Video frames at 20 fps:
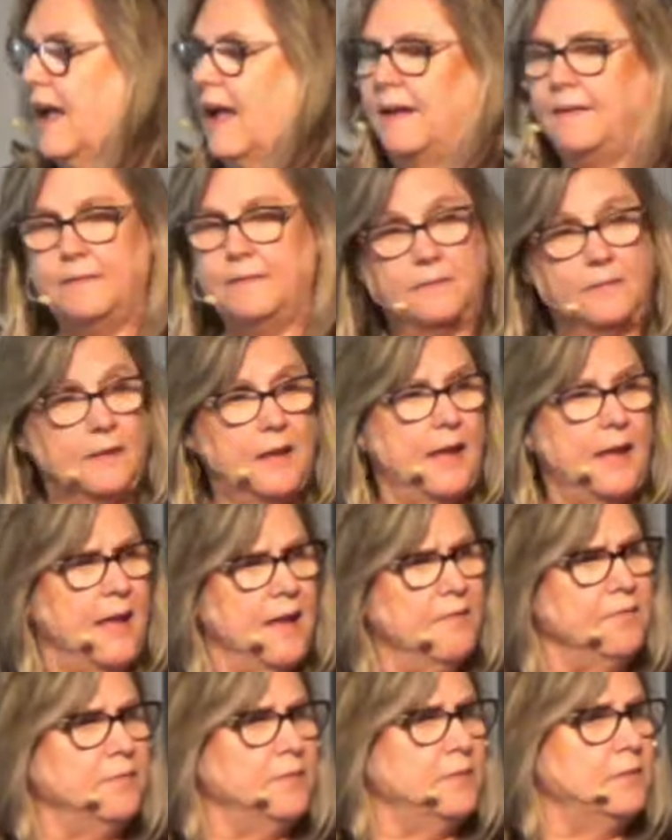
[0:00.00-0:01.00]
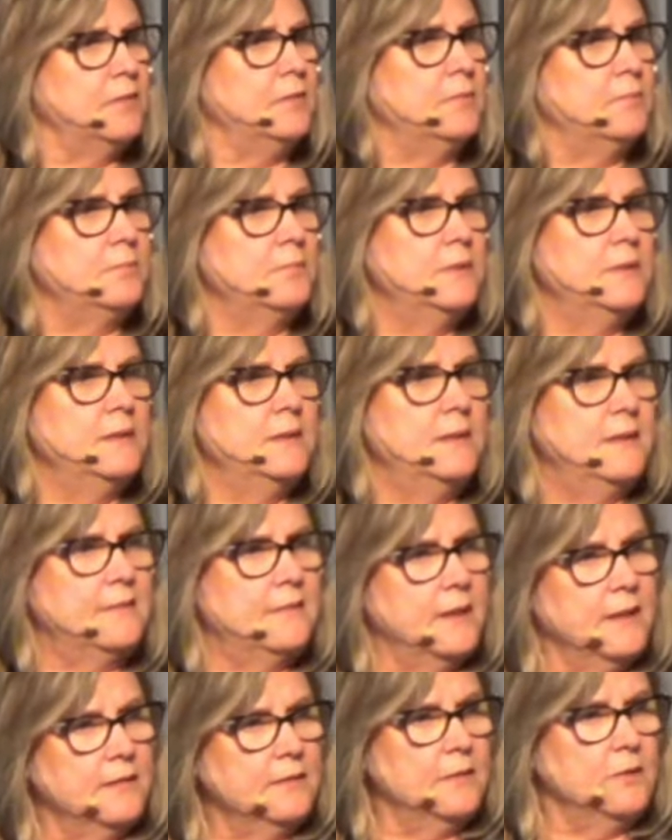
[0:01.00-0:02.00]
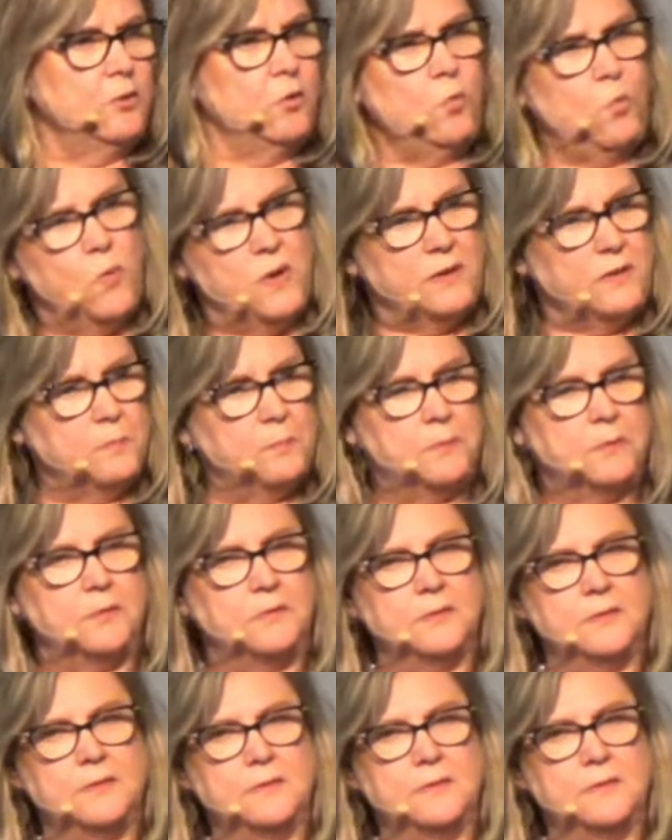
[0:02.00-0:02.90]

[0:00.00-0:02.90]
I have little, it's like little whispers.